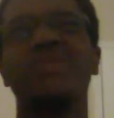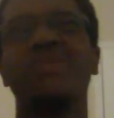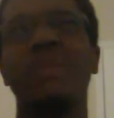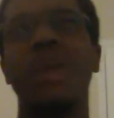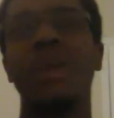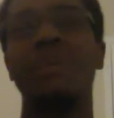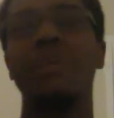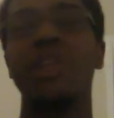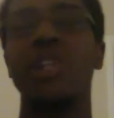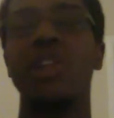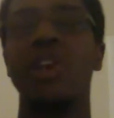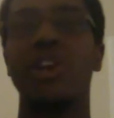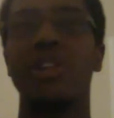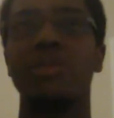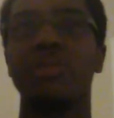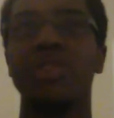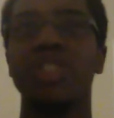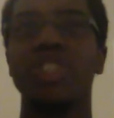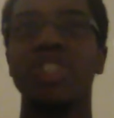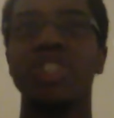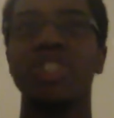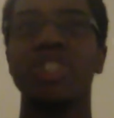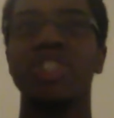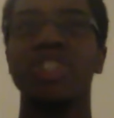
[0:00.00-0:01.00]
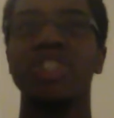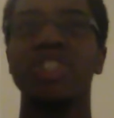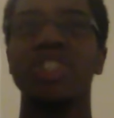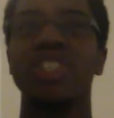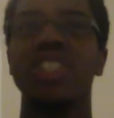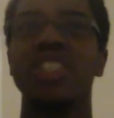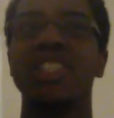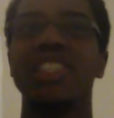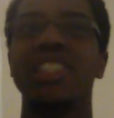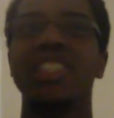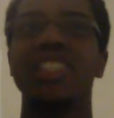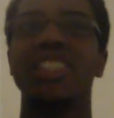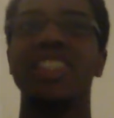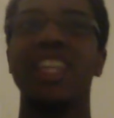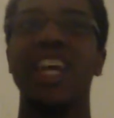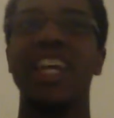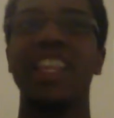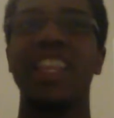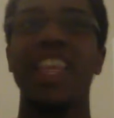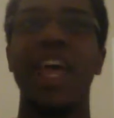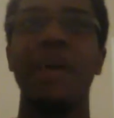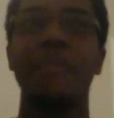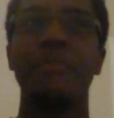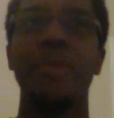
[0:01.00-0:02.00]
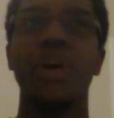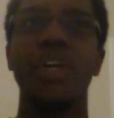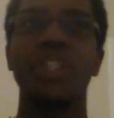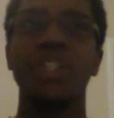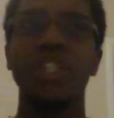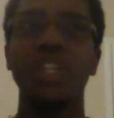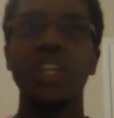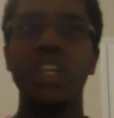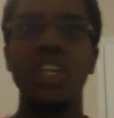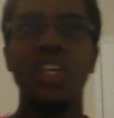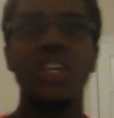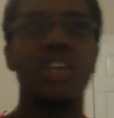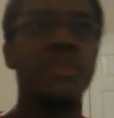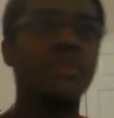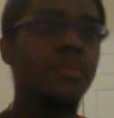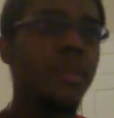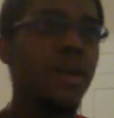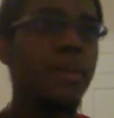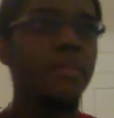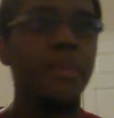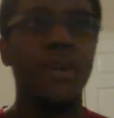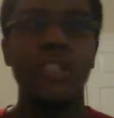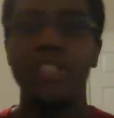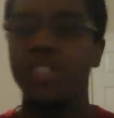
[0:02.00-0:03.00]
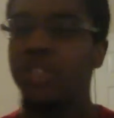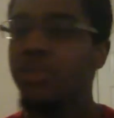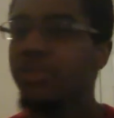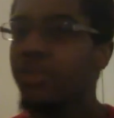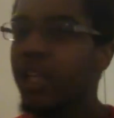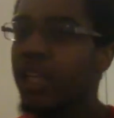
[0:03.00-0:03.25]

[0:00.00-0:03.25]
maybe Dark Magicians, not that much. My Buster